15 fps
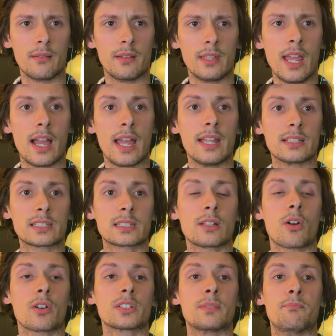it
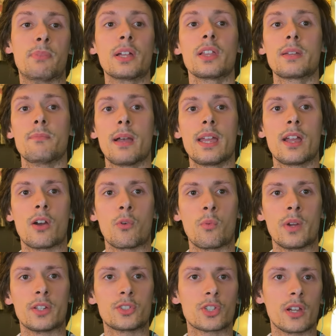stars Billy Mayo,
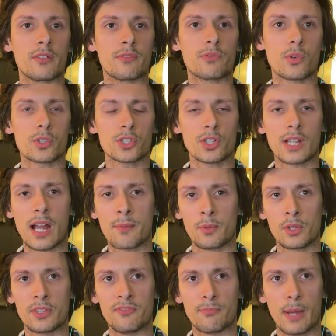which unfortunately I
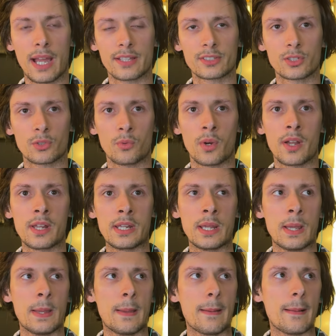believe passed away,
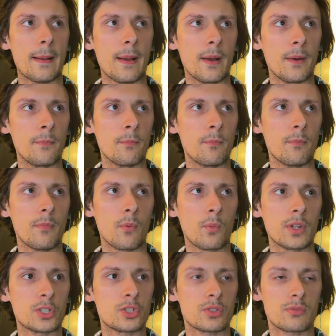
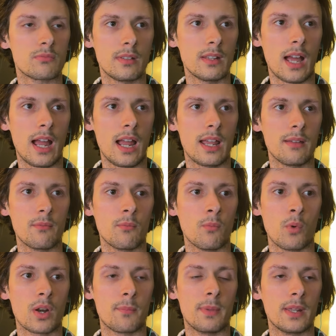which
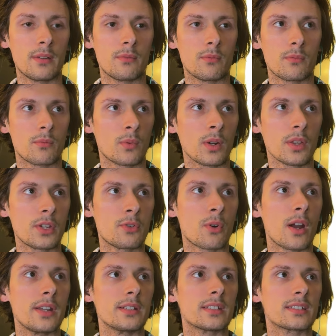would have been really
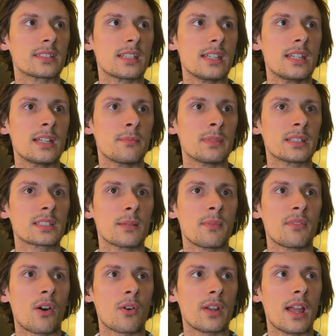great to see him in some of
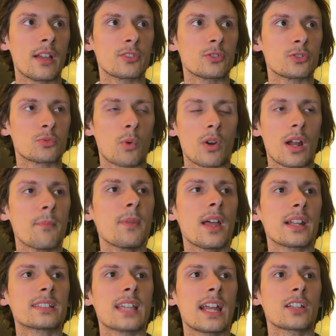Ari Aster's work. I'm not
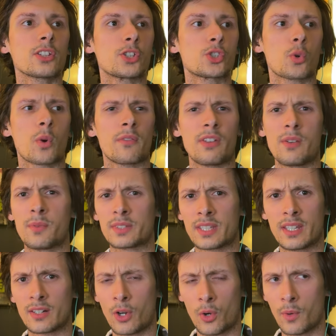exactly sure if he was
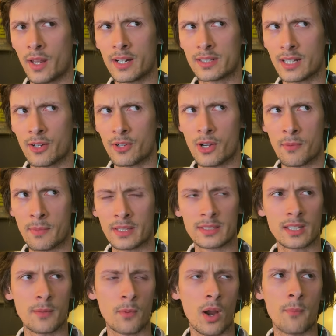in Hereditary or
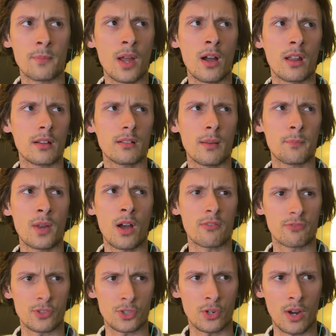Midsommar. I'm
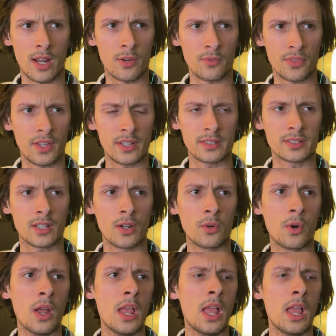not for sure. I don't think so.